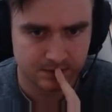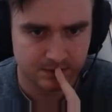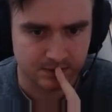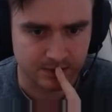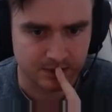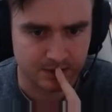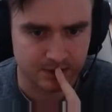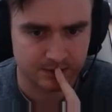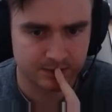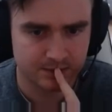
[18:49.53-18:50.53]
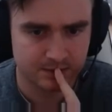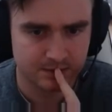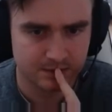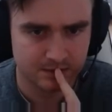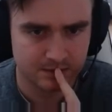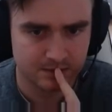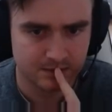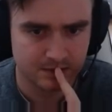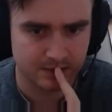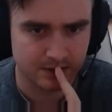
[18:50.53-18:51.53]
And
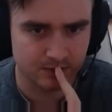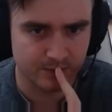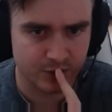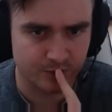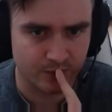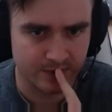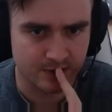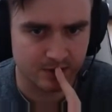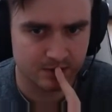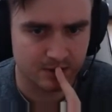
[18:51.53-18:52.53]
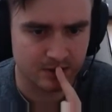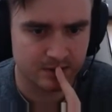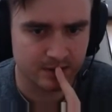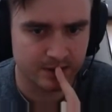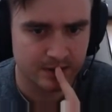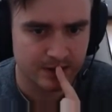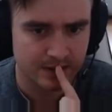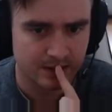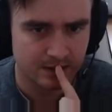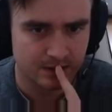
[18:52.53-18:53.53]
can't do much more here, honestly.
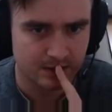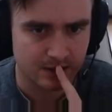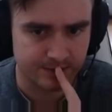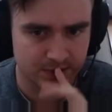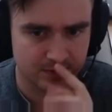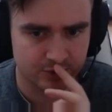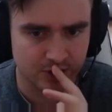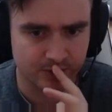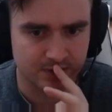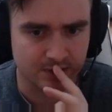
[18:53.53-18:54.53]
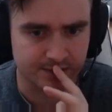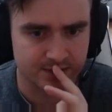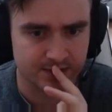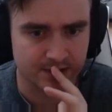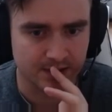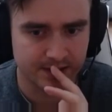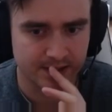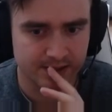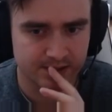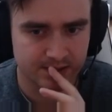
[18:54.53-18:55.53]
I'm just gonna generate another seal, I
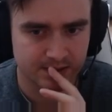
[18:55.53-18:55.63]
guess.